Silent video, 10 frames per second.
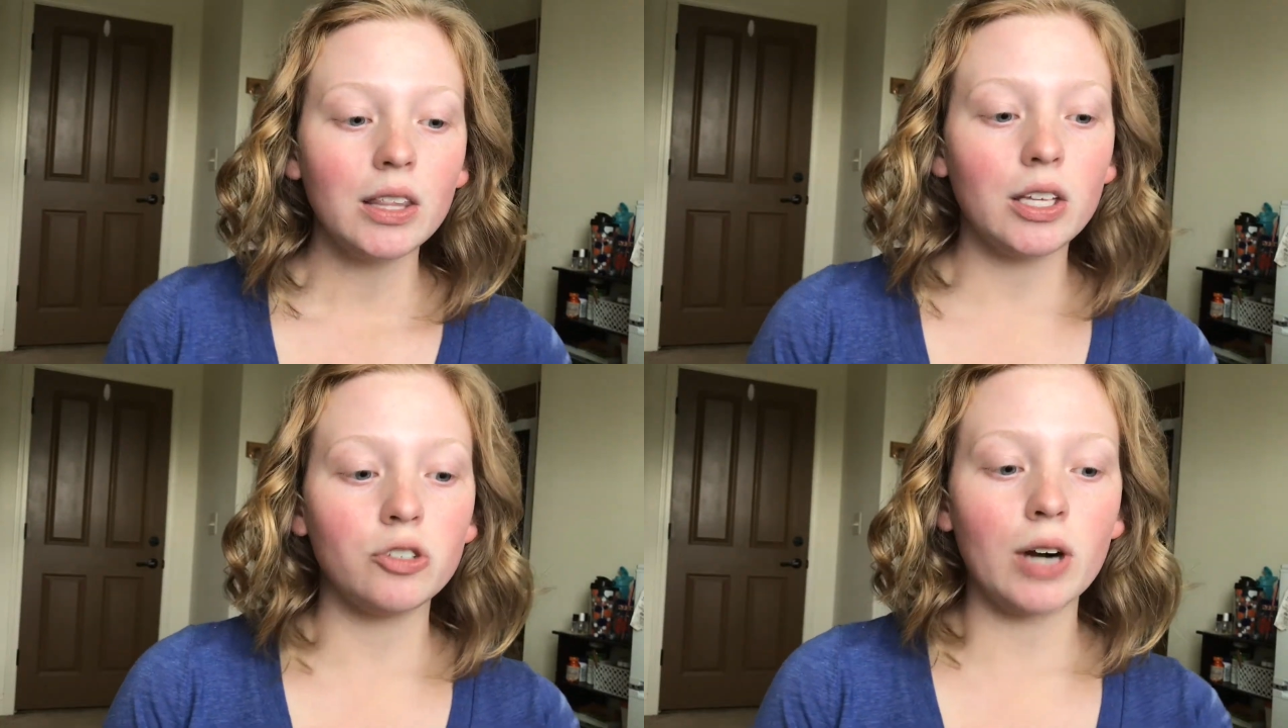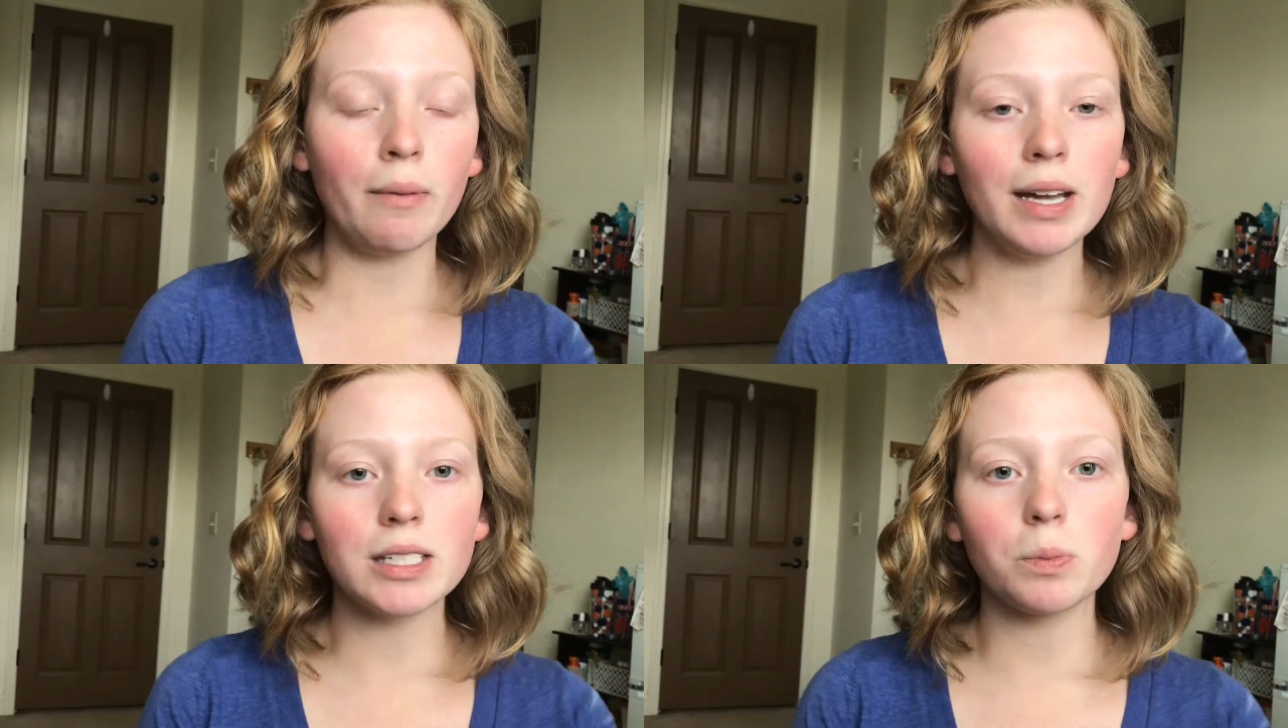The dry
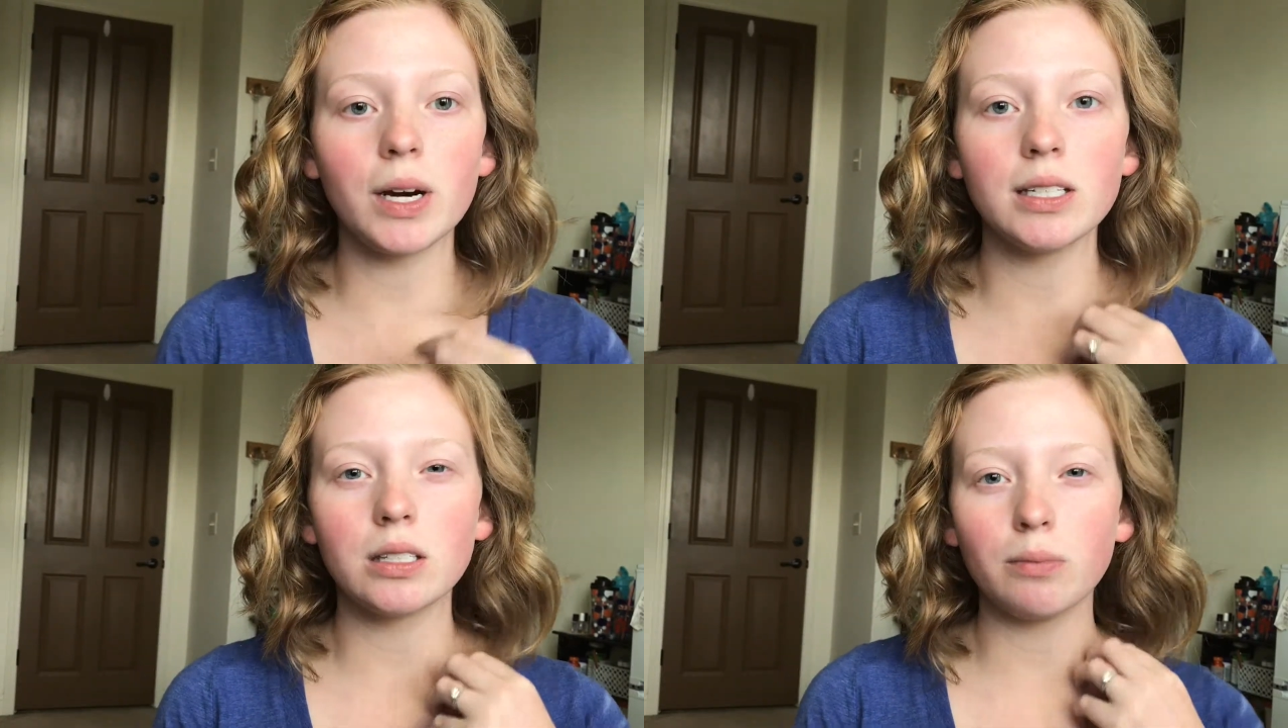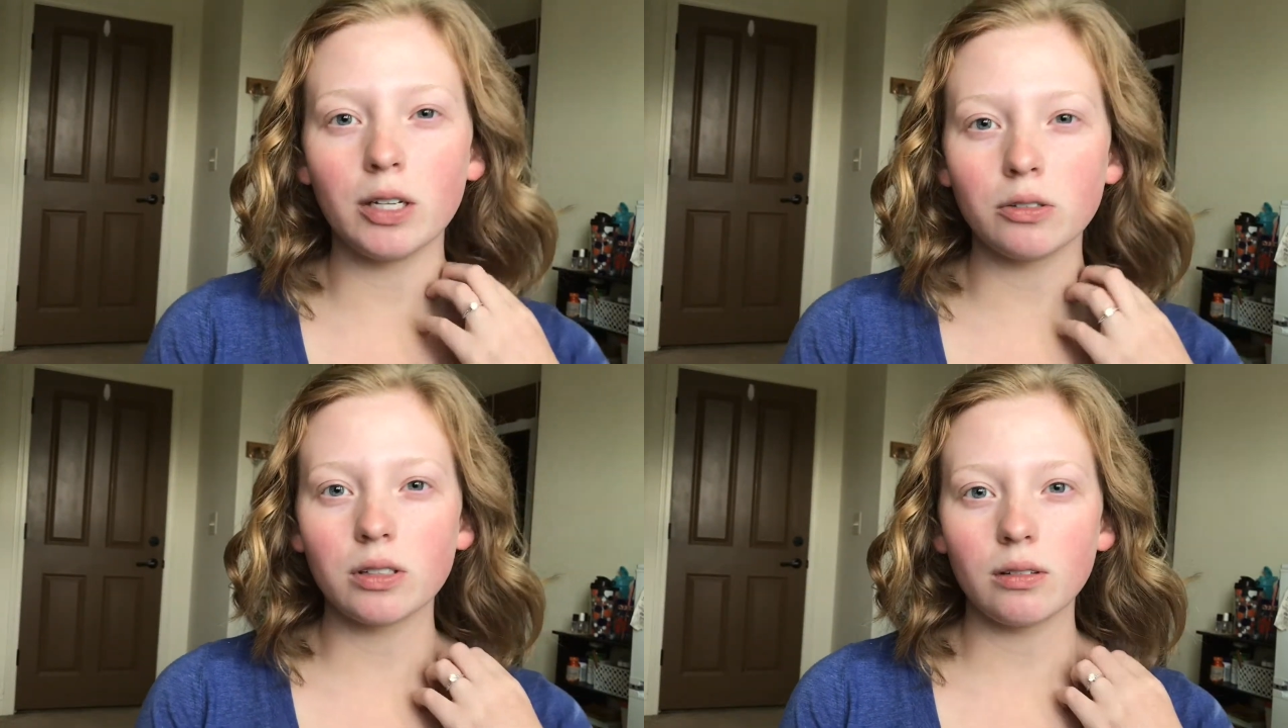wax spray
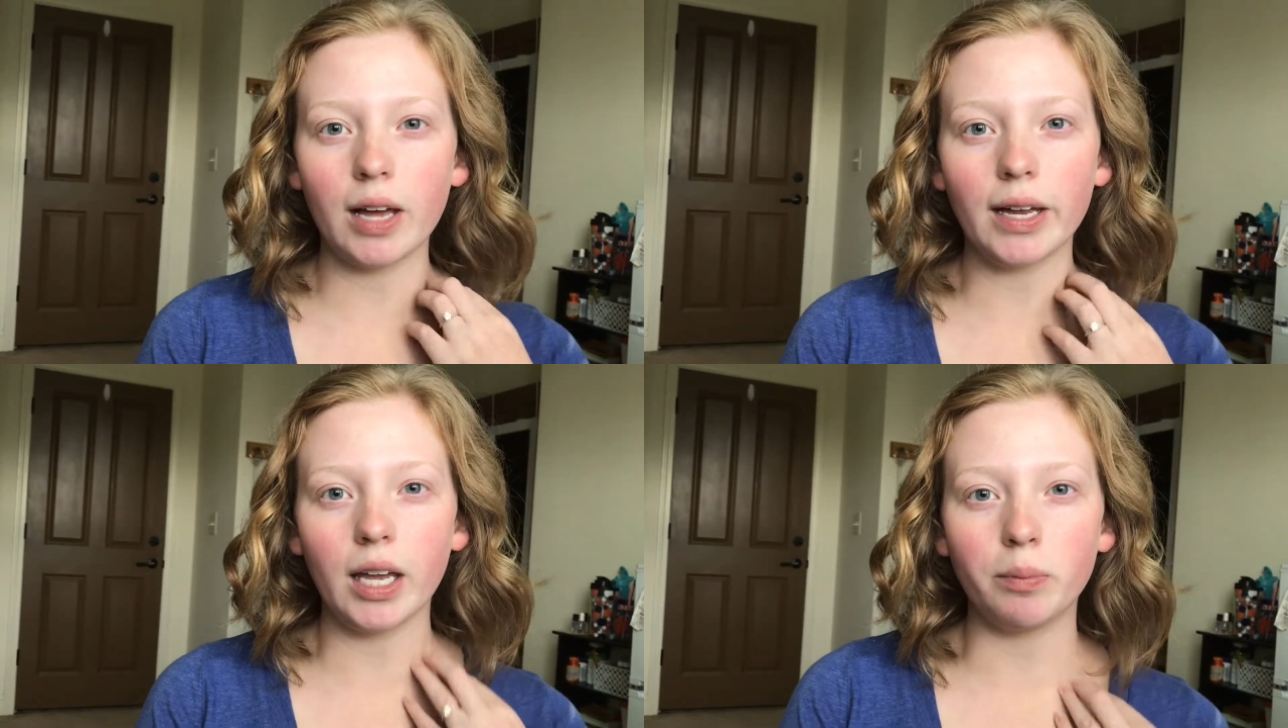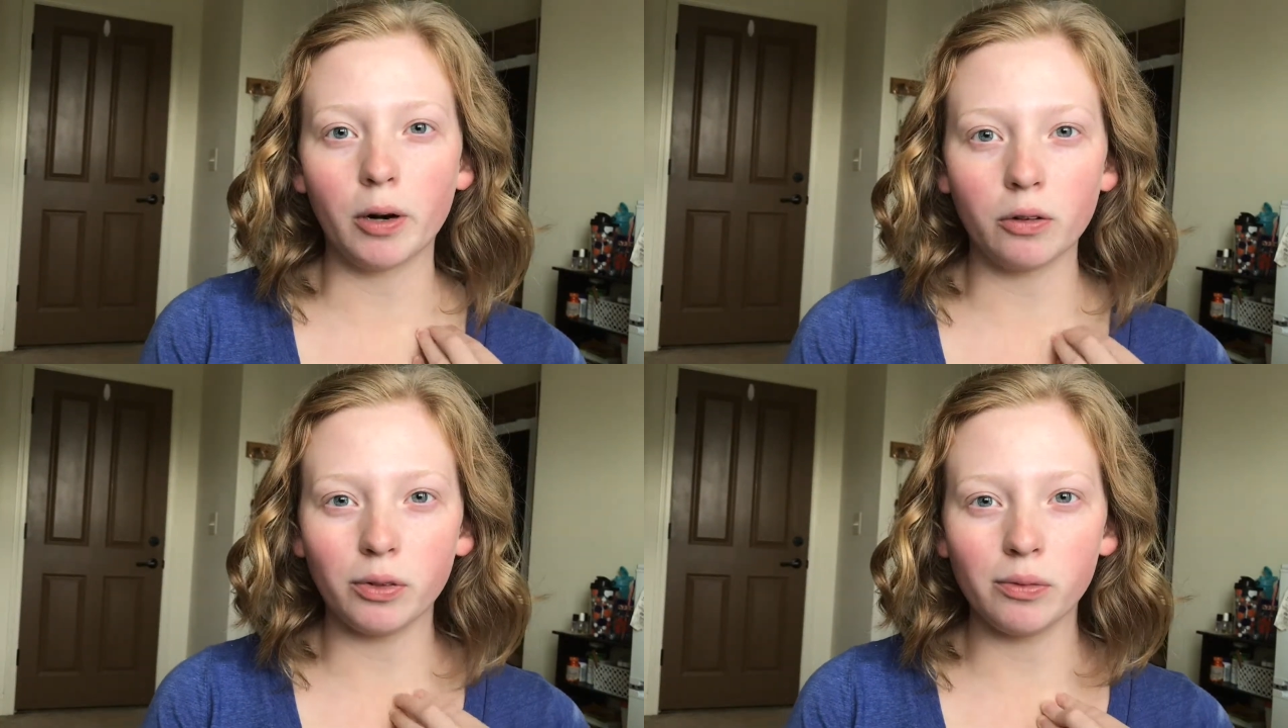smells like a
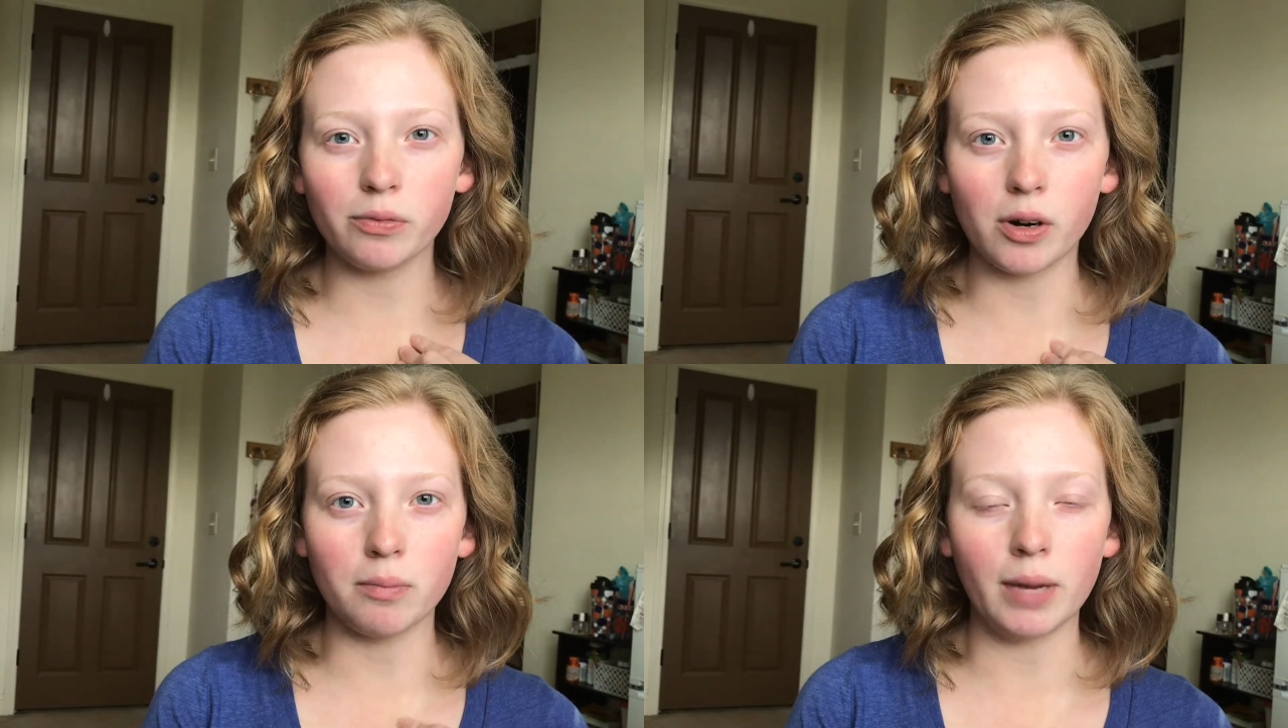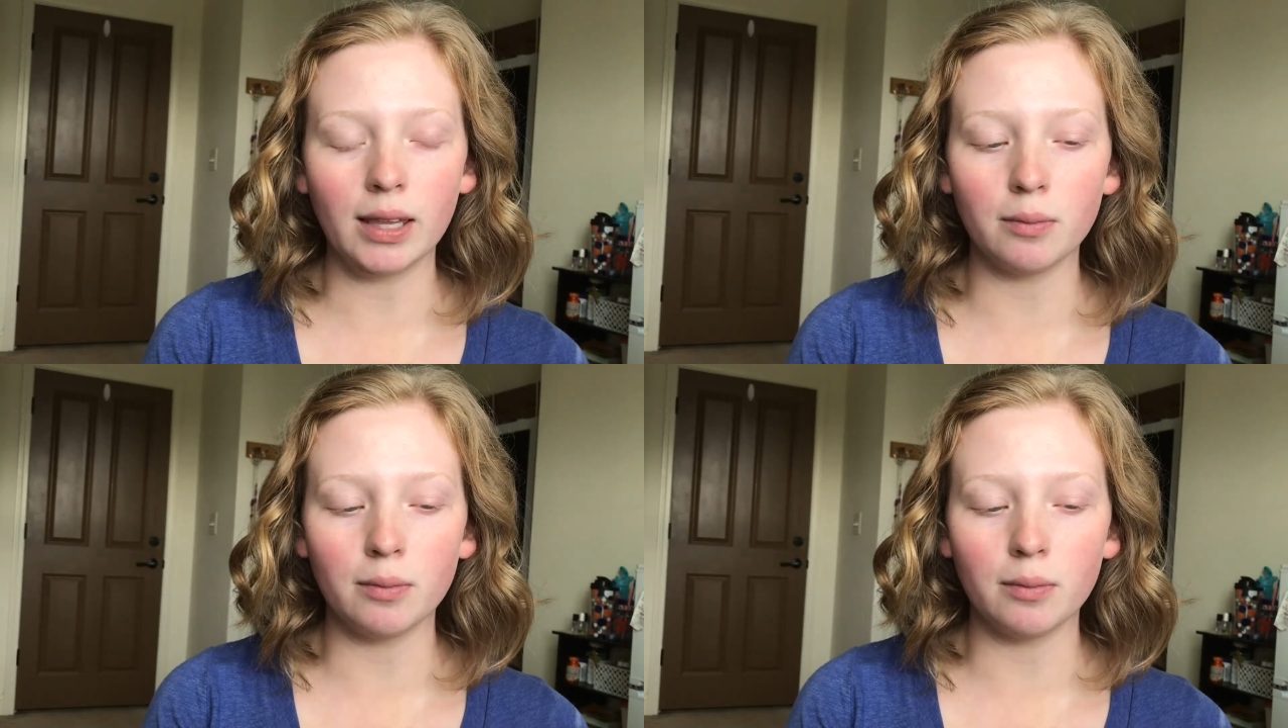perfume from Bath